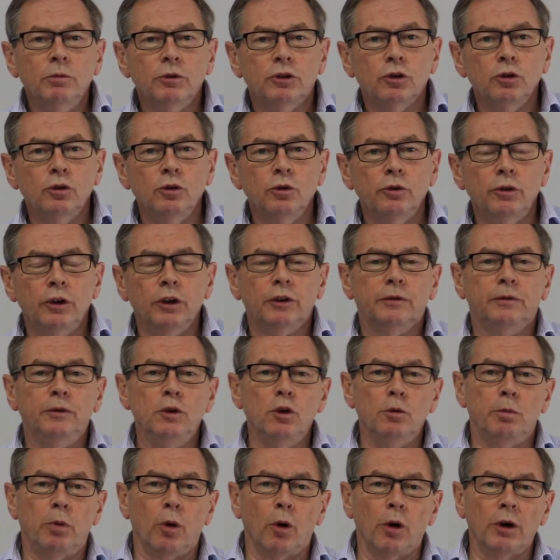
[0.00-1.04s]
to this
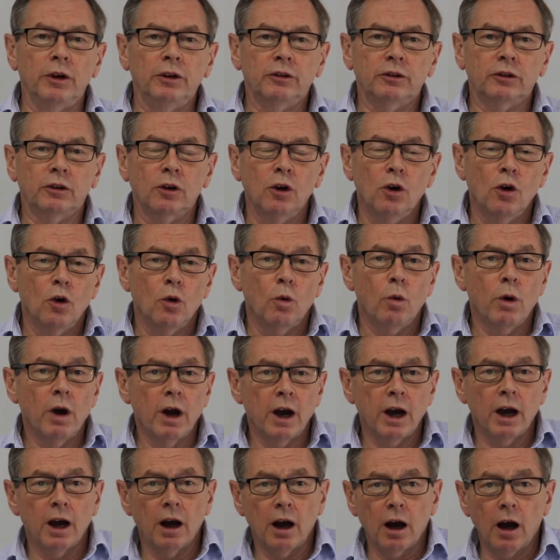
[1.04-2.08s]
viewpoint
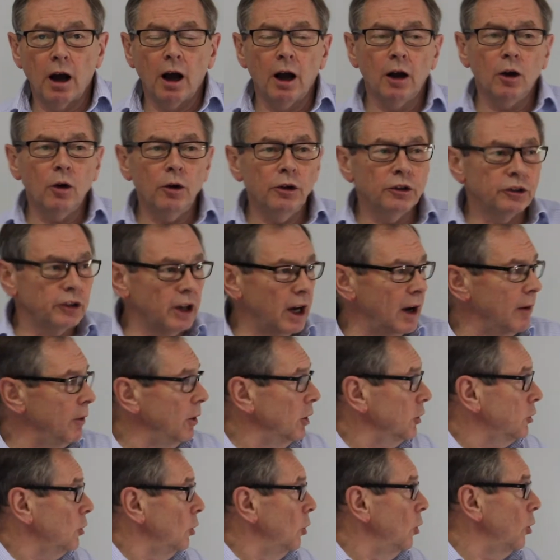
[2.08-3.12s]
where I'm going to have a
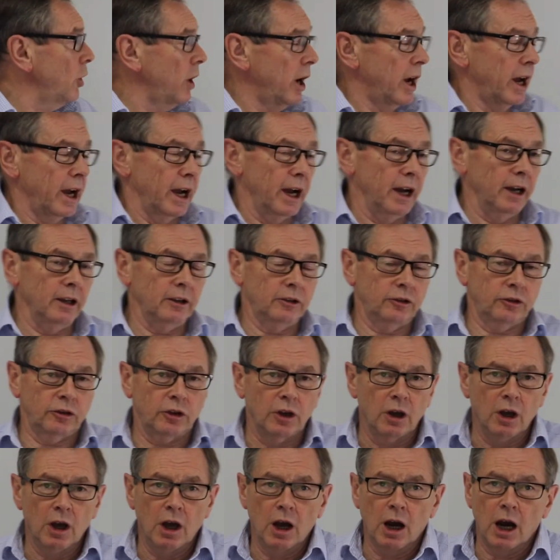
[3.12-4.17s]
little look at
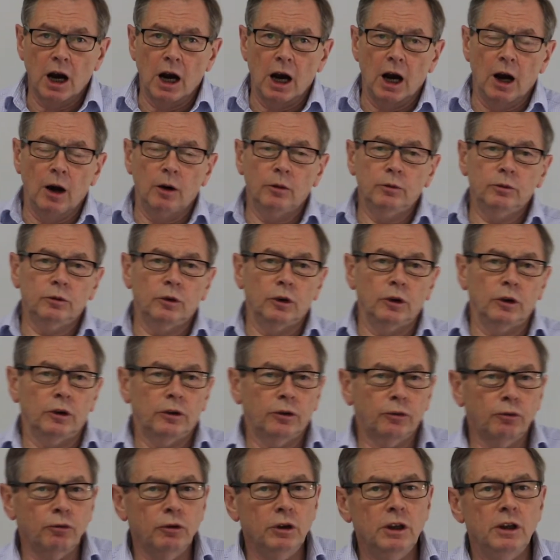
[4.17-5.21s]
the
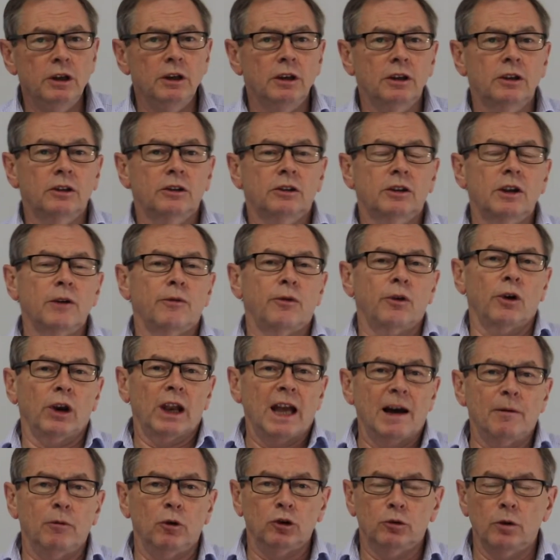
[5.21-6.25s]
three different
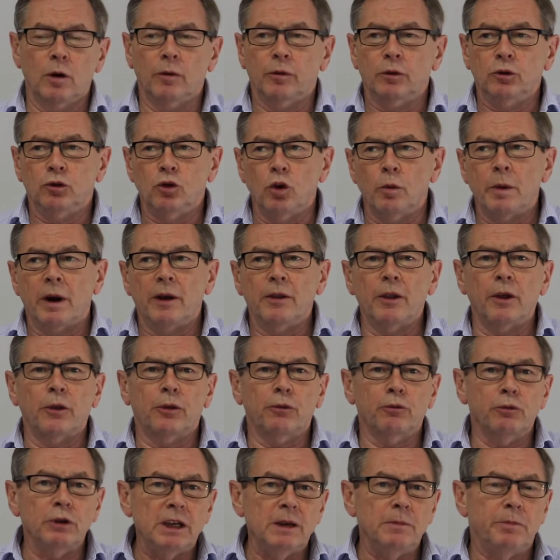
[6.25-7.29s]
levels. We often talk about the
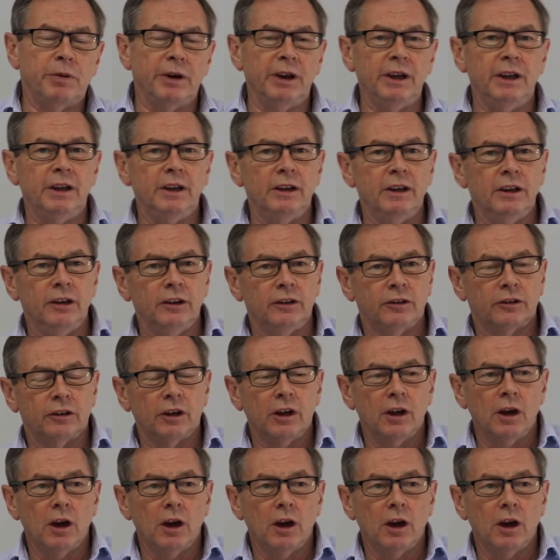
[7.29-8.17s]
3 Ps